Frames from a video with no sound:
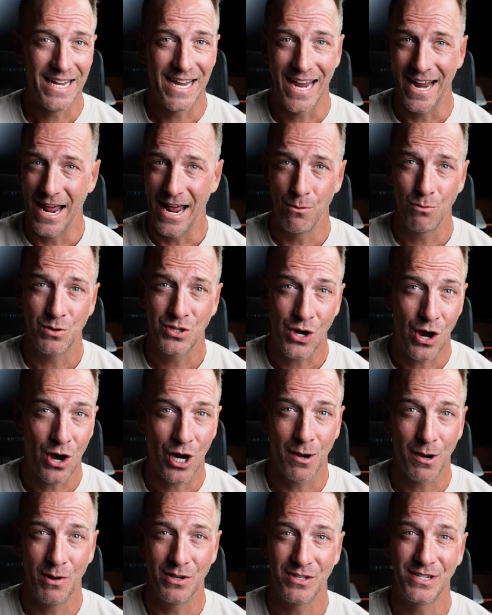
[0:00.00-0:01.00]
Again, I don't
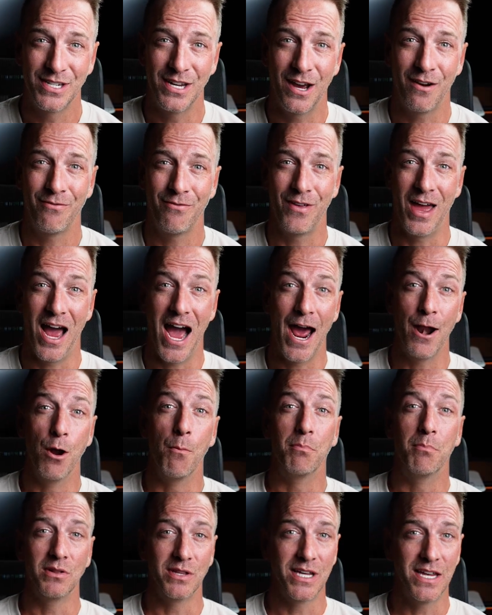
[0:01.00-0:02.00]
talk about stuff that I
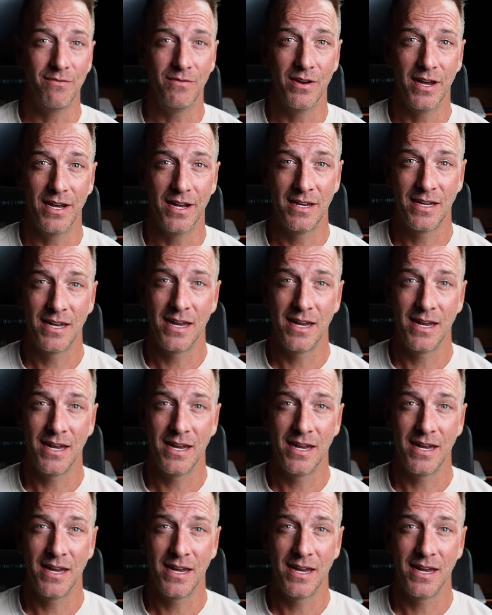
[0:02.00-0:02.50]
don't believe in,